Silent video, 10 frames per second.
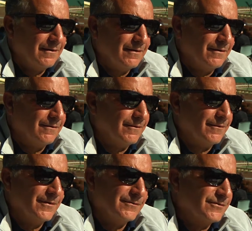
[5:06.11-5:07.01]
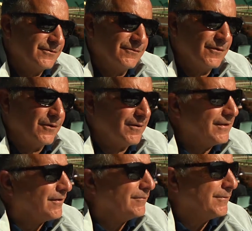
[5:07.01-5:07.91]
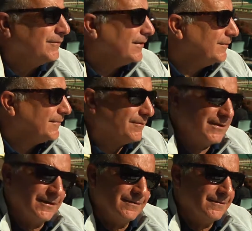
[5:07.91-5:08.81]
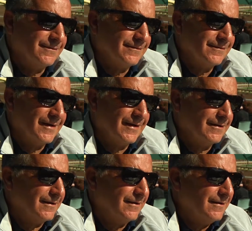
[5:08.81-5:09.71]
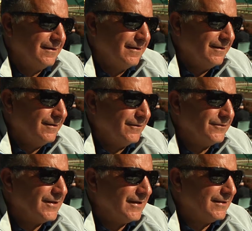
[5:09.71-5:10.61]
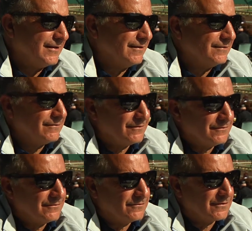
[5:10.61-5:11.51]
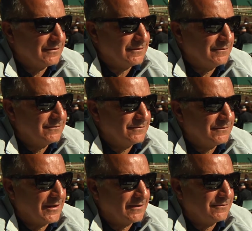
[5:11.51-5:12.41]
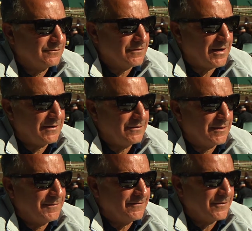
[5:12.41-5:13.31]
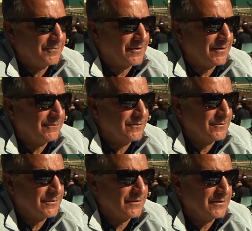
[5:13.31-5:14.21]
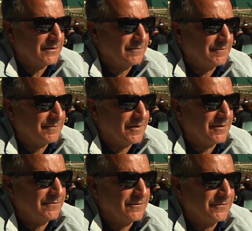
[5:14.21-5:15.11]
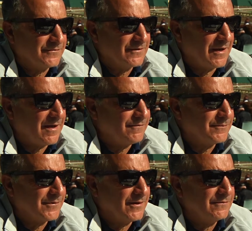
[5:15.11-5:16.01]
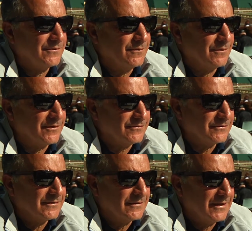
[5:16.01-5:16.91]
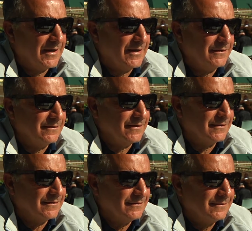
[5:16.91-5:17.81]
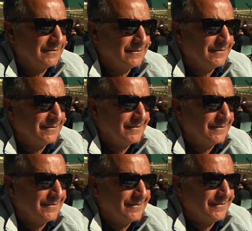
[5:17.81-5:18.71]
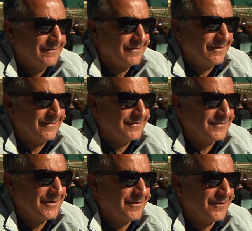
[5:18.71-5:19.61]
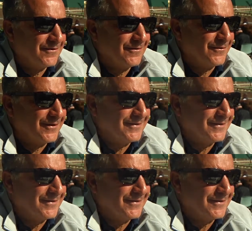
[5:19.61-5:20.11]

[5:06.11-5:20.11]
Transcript: You know, and one was the photo. I thought we won it, but we didn't. And uh, you know those kind of things. You, you just you just take it in stride. You got to be very proud of your work and proud of your staff and proud of your horse. And uh, you know, it's not all glory.